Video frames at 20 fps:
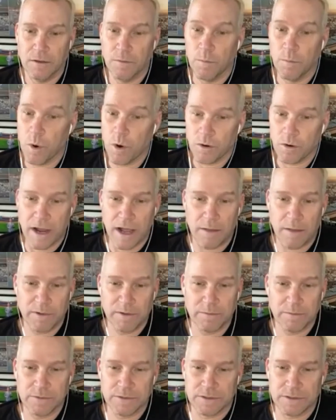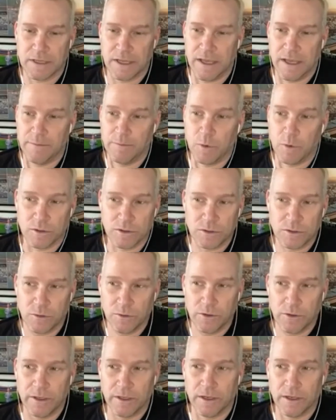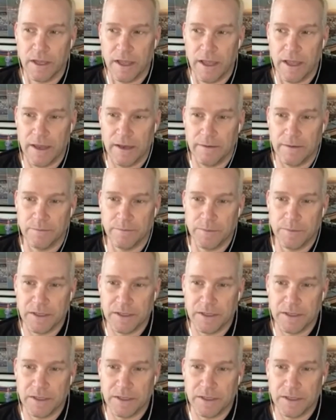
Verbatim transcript: more albums and more touring and